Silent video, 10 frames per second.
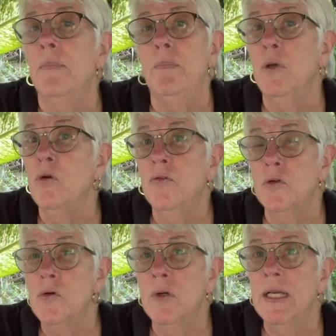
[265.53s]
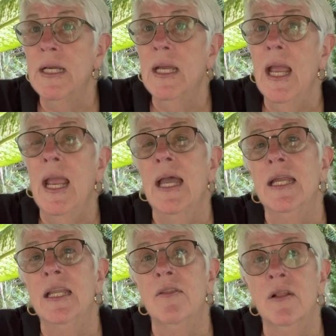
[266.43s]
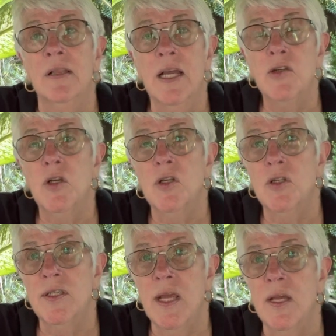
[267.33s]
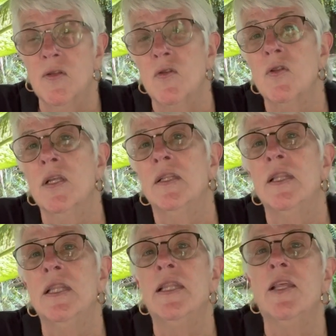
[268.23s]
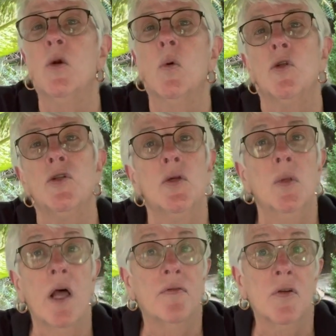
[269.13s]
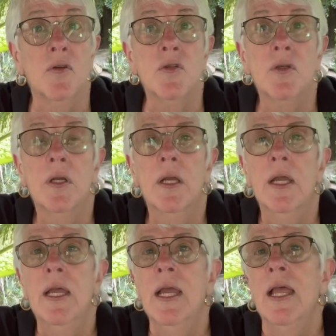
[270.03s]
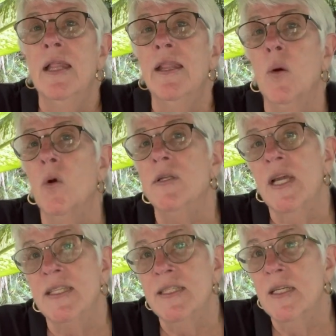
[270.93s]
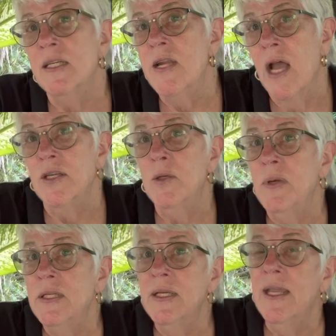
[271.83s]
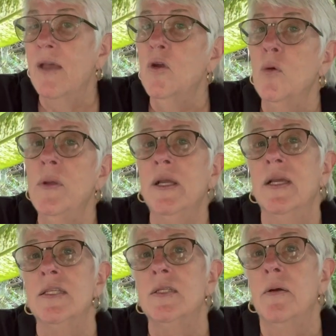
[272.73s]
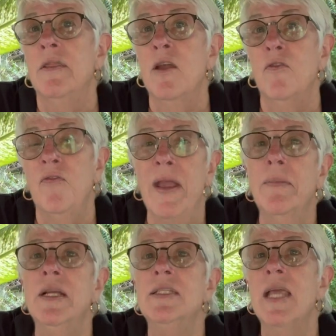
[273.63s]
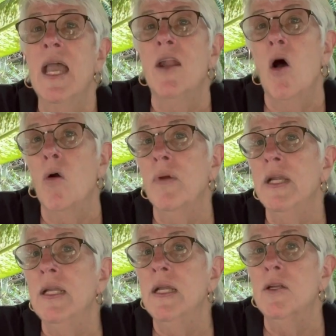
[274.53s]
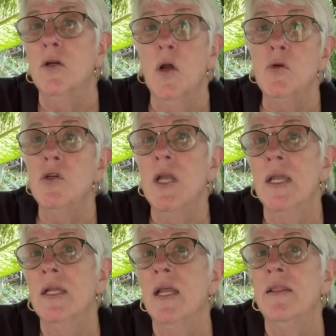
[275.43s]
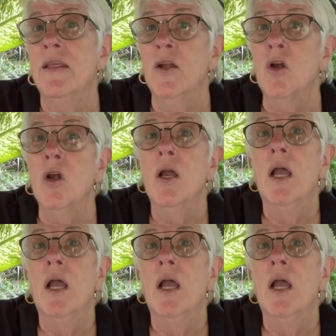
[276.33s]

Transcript: Beautiful tree, and the legend says that there were 2 lovers that were destined not to be together because their families had already negotiated their